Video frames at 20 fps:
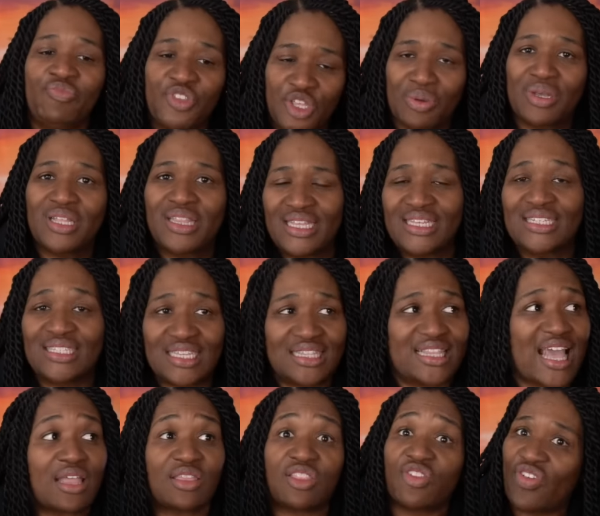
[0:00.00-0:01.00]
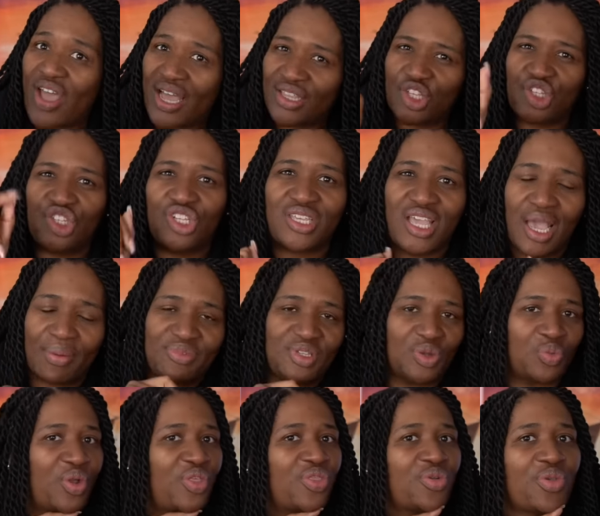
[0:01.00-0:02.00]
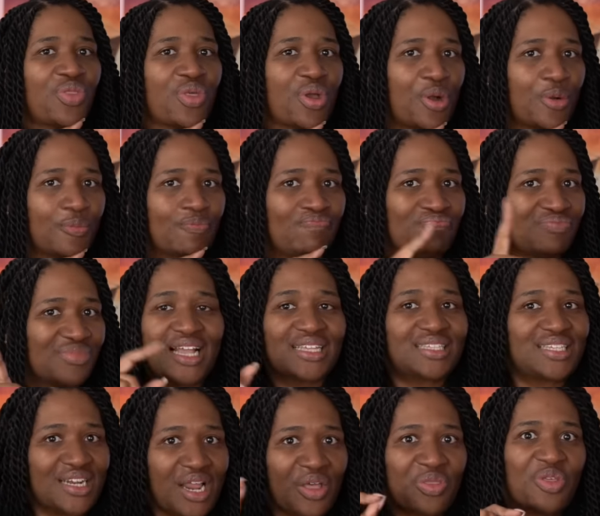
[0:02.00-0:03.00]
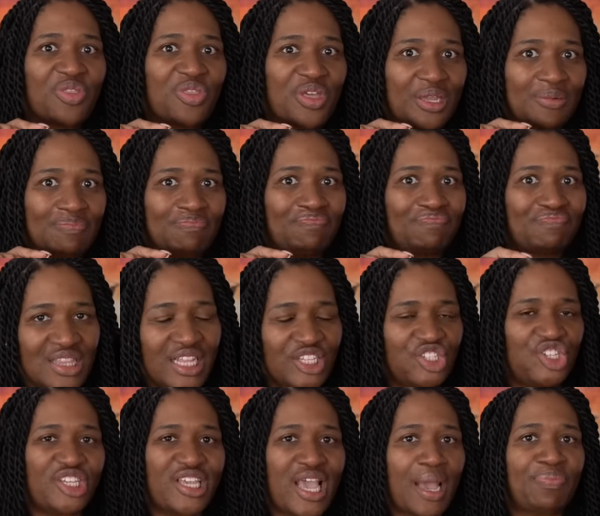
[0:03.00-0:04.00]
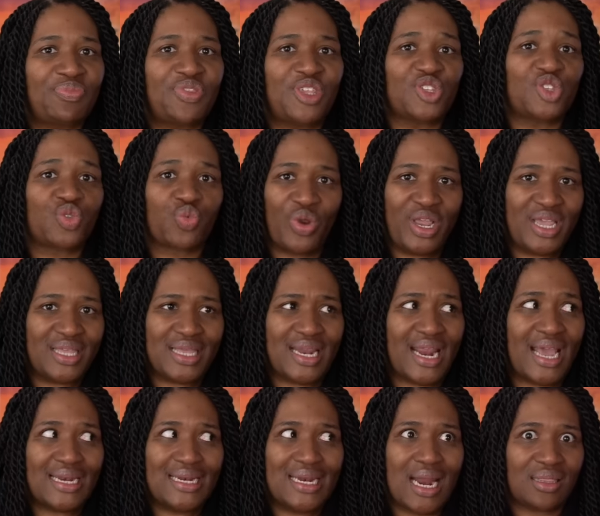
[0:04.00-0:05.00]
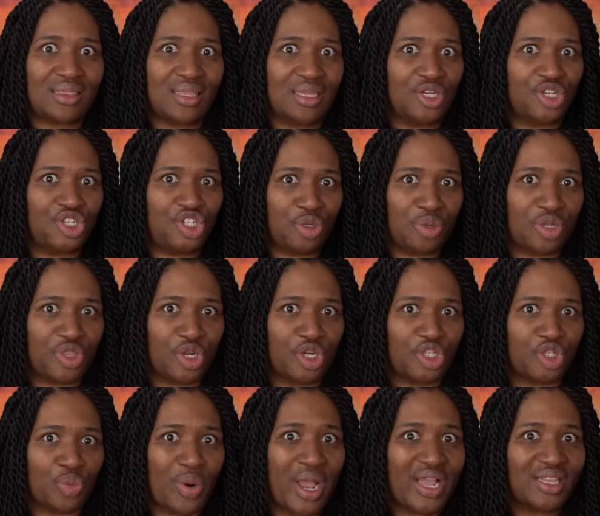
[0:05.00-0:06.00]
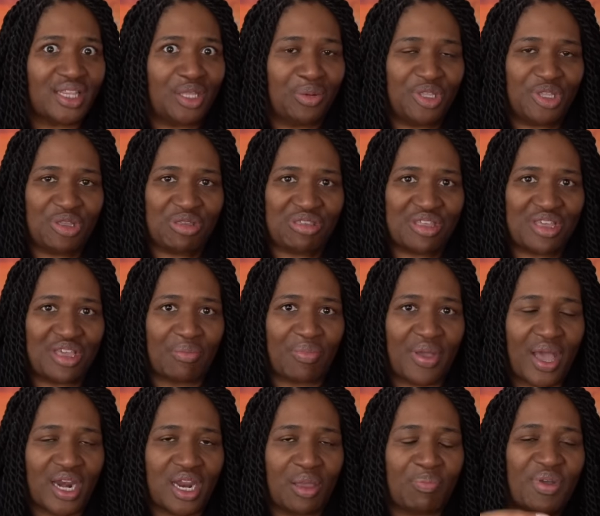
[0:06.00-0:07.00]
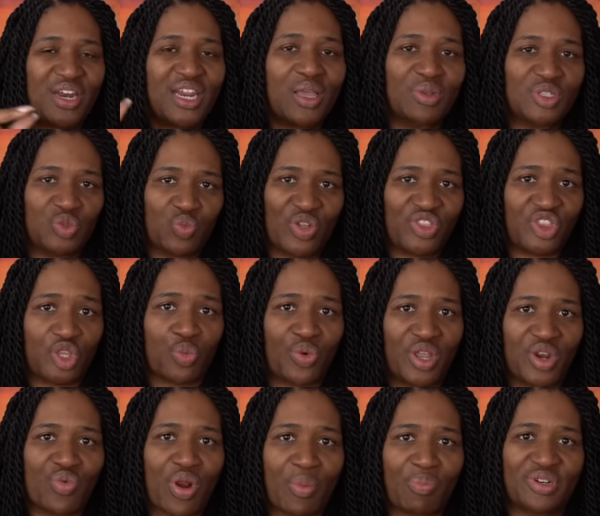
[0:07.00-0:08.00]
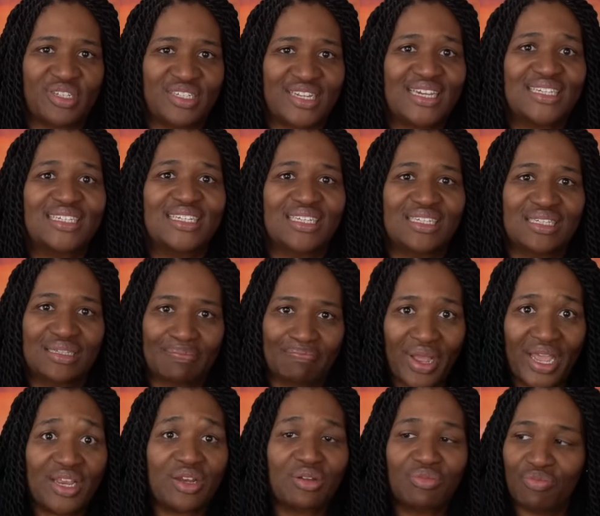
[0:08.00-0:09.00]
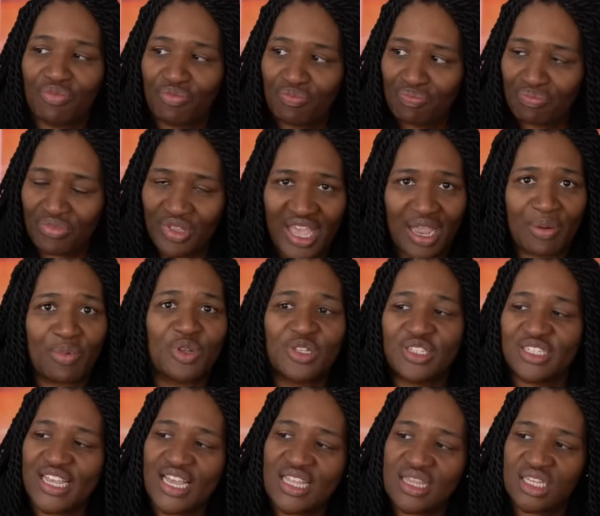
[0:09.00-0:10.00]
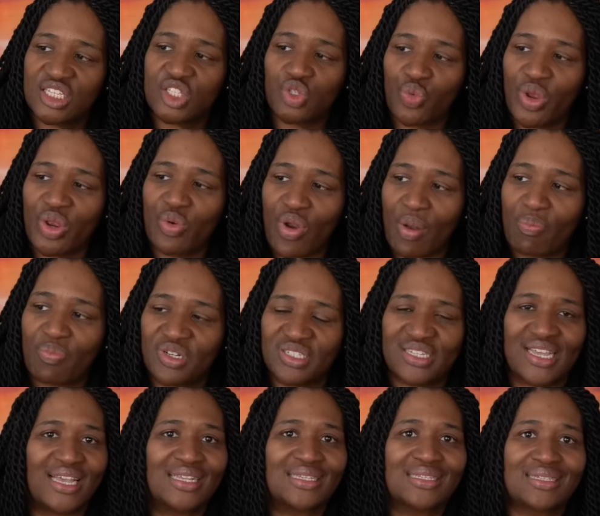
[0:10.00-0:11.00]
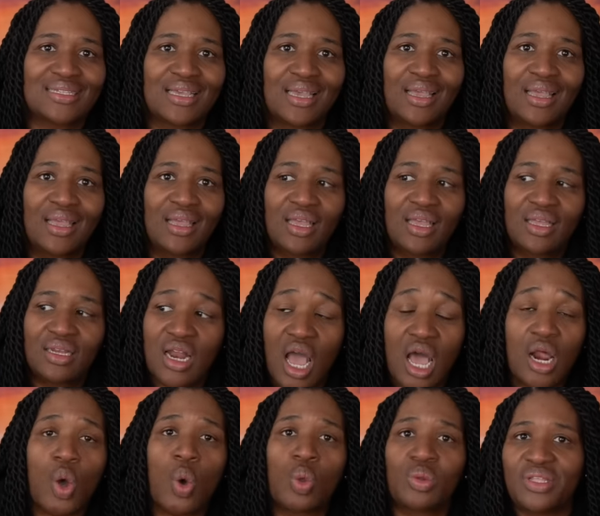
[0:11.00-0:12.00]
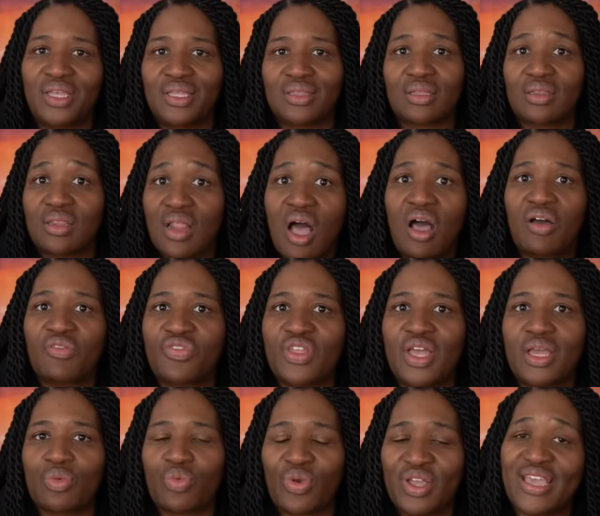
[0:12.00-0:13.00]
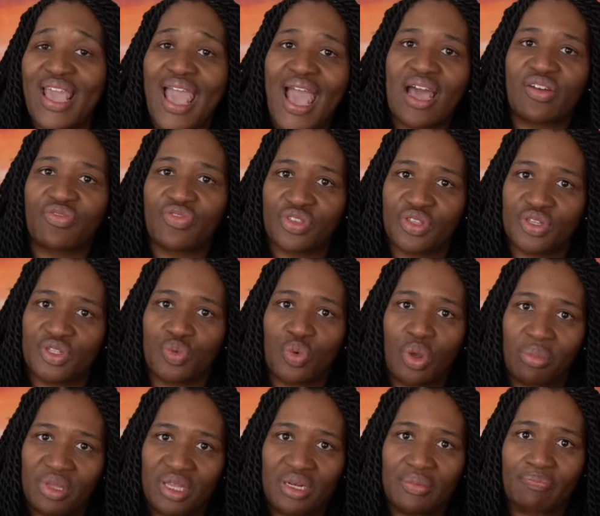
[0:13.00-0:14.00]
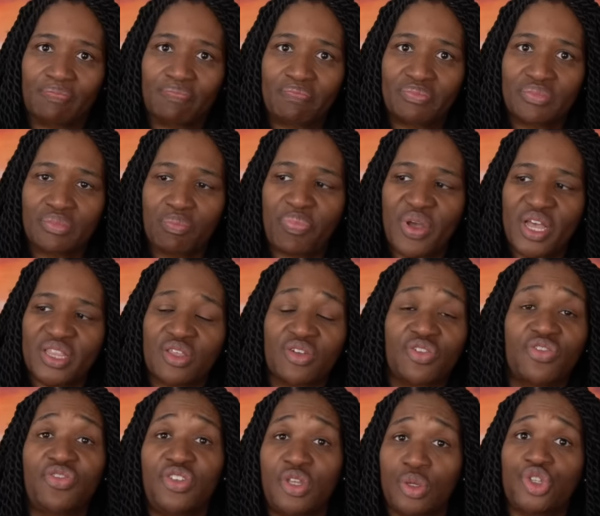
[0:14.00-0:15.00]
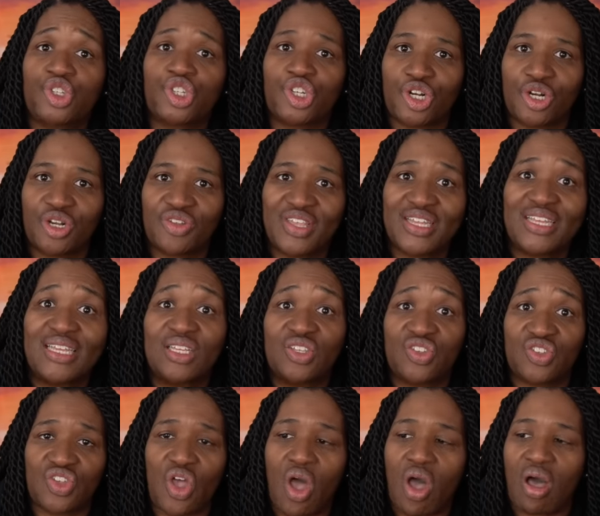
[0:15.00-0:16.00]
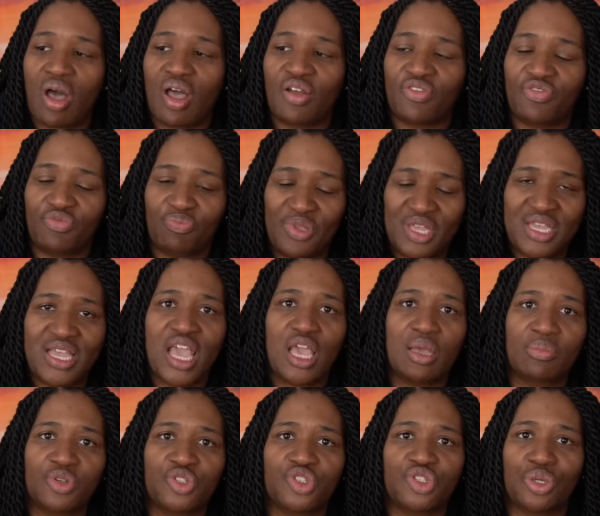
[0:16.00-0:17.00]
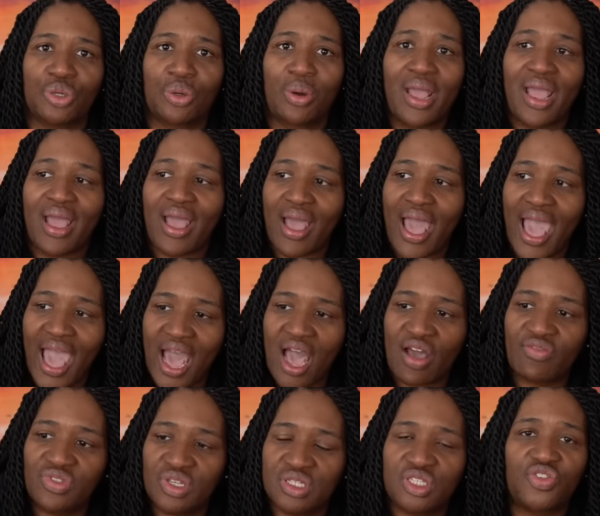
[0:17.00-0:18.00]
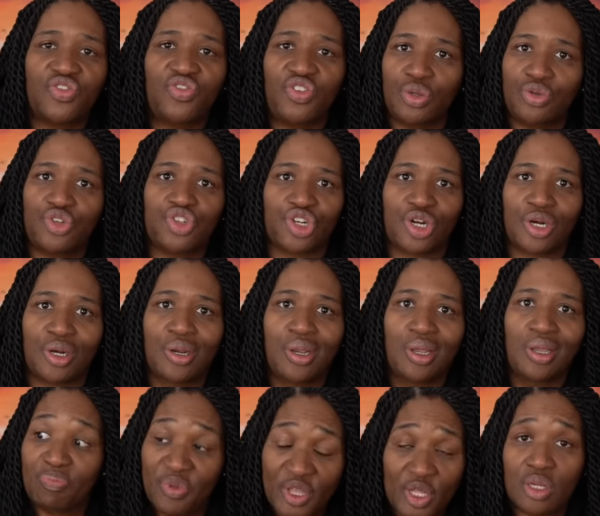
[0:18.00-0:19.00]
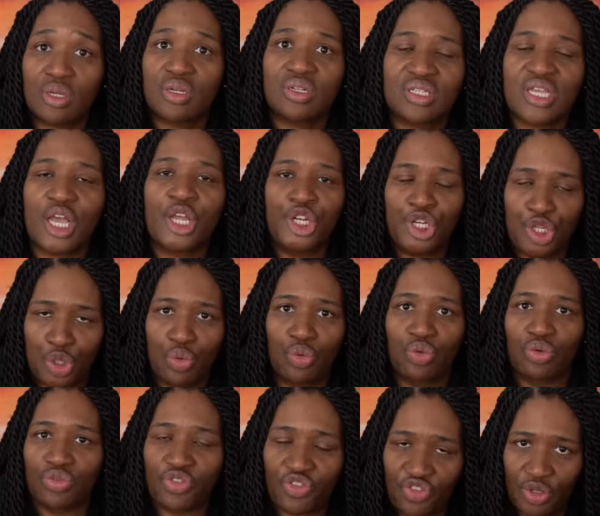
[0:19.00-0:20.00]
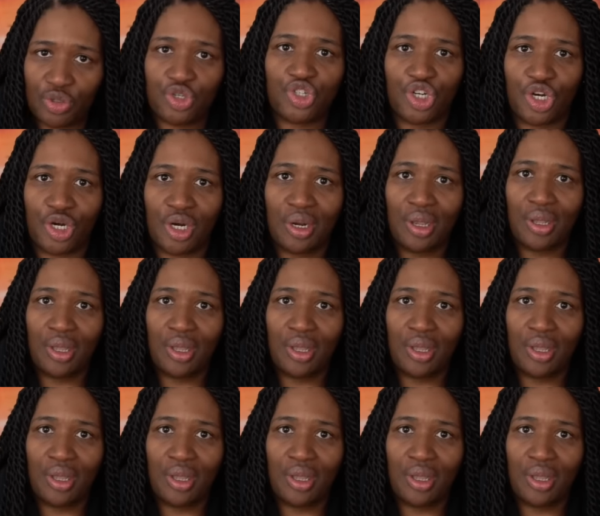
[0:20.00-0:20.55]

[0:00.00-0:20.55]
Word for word: You at least did that. The fact that she kept it with her, though, that's another thing. That she kept this ring that had nothing to do with her directly when you think about it, but it was what the ring represented, right? Gabriel said this ring represents not only the love that Rick had for this woman, but the future that he saw of being able to have this future, build a new future